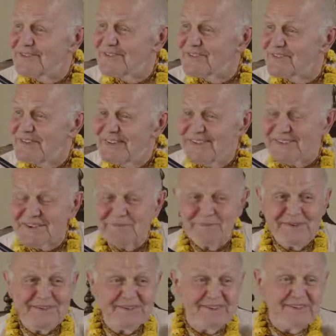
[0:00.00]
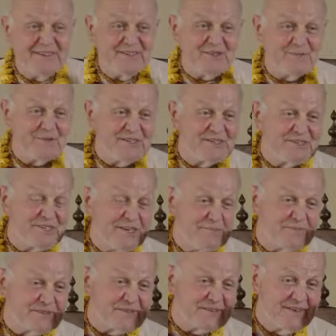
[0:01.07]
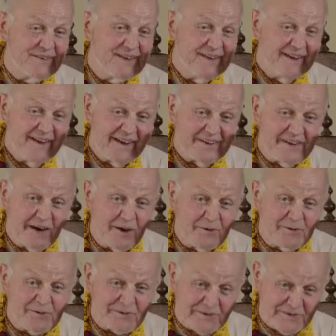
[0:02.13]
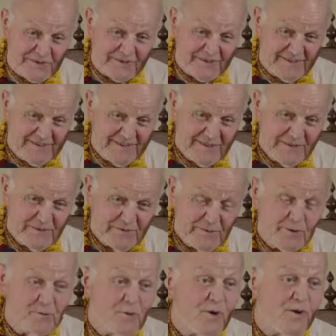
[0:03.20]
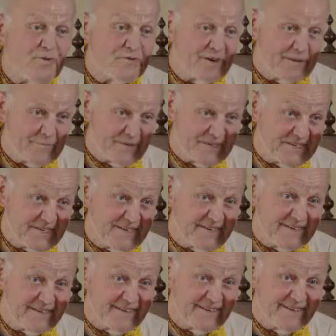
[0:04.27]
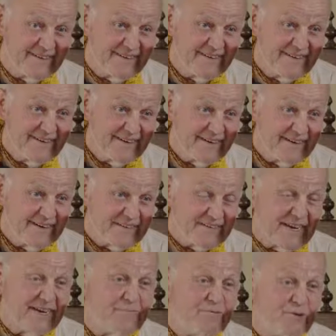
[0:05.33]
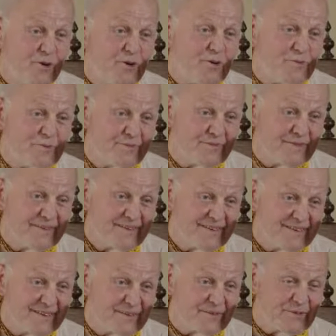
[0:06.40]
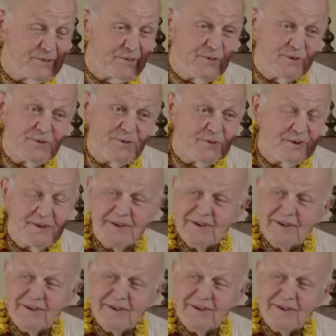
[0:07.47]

trees have been killed to build ships and houses, for warfare particularly. Same Rome. The whole